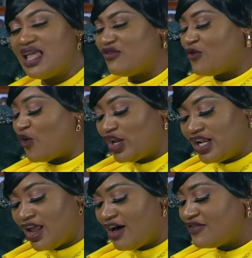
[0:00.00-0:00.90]
and fall
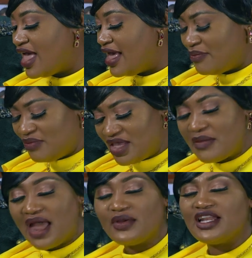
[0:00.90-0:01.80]
in love and be
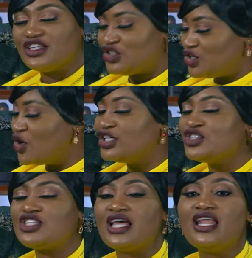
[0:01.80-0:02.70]
married, and she
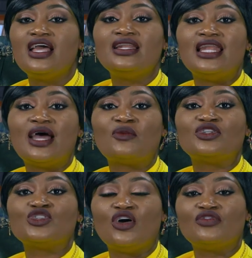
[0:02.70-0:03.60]
understand the
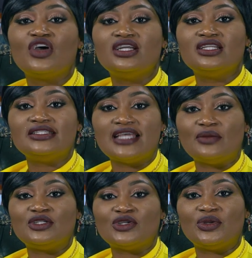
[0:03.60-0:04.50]
language of the
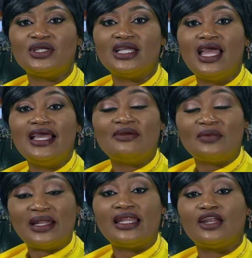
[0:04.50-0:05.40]
territory,
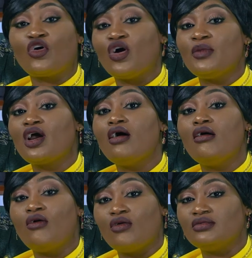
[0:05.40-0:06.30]
rather than coming
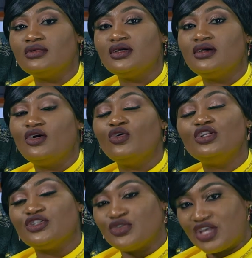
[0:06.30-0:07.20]
home
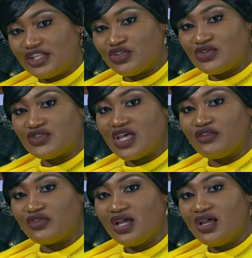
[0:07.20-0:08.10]
only to get
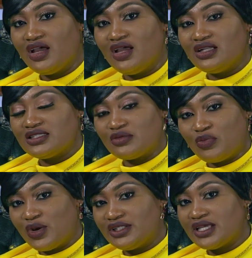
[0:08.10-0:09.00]
yourself
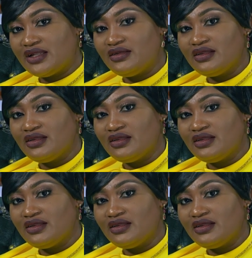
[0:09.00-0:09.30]
disappointed